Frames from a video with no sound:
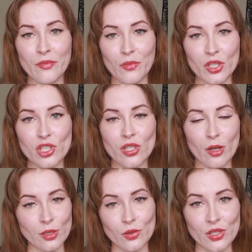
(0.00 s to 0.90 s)
which I
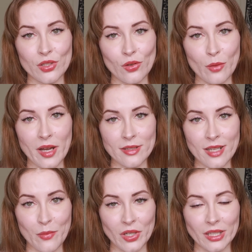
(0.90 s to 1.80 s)
will also talk about
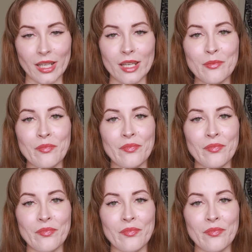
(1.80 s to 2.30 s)
separately,